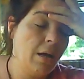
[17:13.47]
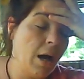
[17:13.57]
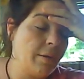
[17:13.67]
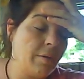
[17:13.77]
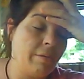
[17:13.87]

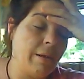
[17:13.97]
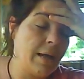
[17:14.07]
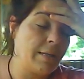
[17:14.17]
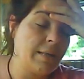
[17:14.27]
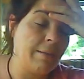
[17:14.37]
other than
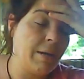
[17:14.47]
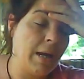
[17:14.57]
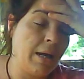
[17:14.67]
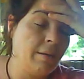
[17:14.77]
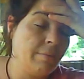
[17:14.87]
that, same
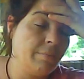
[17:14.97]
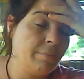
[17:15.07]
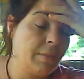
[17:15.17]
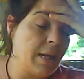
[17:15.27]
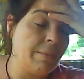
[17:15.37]
day,
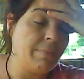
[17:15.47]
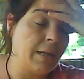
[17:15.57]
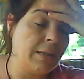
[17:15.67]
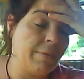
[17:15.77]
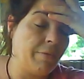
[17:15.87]
same
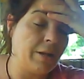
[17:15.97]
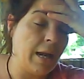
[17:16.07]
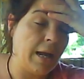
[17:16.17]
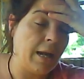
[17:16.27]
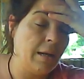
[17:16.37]
thing, different
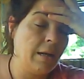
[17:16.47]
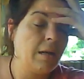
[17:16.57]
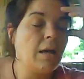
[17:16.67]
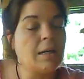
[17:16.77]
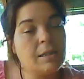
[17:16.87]
day.
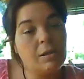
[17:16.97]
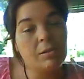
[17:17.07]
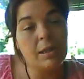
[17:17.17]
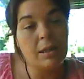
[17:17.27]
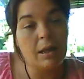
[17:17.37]
I still
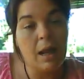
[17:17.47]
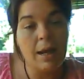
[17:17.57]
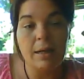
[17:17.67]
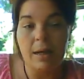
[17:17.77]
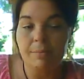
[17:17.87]
see the
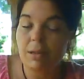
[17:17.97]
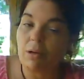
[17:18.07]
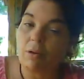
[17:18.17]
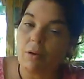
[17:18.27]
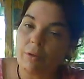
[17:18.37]
light. I'm
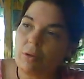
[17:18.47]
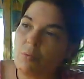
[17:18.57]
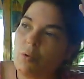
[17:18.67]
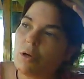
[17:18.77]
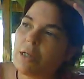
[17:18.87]
still going
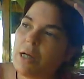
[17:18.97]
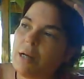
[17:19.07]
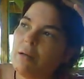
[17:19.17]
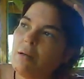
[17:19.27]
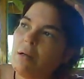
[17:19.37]
towards
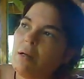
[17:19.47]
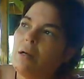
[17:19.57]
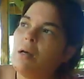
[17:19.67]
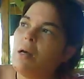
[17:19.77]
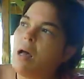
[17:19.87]
it.
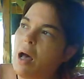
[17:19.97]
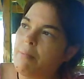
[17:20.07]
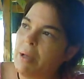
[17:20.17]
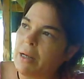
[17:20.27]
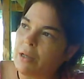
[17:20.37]

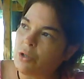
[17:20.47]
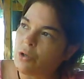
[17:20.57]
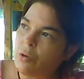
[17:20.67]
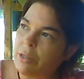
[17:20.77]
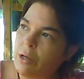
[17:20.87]
I'm making
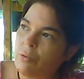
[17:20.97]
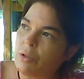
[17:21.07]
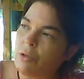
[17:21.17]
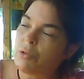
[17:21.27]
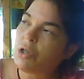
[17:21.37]
sure I don't
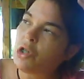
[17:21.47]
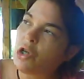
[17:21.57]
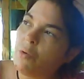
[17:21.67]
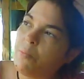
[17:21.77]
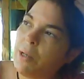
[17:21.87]
do
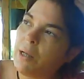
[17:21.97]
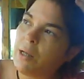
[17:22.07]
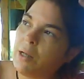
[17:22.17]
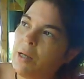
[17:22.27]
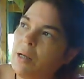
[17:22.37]

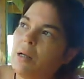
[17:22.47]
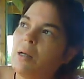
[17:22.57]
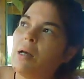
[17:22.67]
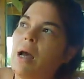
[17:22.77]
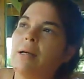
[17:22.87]
stupid.
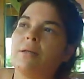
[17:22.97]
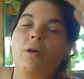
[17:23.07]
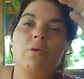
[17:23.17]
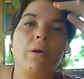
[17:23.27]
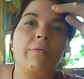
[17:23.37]
I
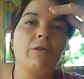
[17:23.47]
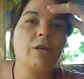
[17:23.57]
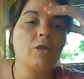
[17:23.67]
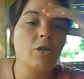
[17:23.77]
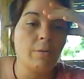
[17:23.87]
don't
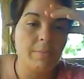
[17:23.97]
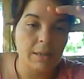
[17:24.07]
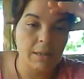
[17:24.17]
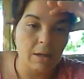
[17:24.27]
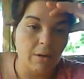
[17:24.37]
overexert
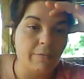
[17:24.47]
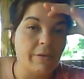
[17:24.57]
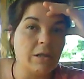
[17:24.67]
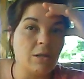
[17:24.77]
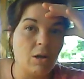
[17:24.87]
myself,
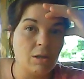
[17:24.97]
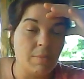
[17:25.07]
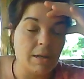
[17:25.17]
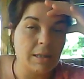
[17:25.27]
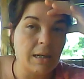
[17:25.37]
exhaust
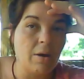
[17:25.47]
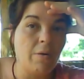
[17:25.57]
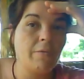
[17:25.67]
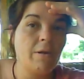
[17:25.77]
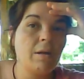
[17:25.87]

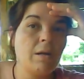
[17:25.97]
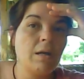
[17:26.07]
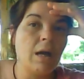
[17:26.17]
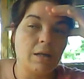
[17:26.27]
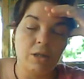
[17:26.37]
myself.
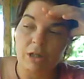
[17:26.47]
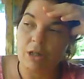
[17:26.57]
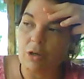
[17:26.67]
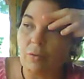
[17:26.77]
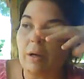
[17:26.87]
I just
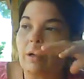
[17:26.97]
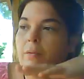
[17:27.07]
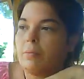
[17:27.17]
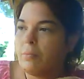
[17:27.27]
do the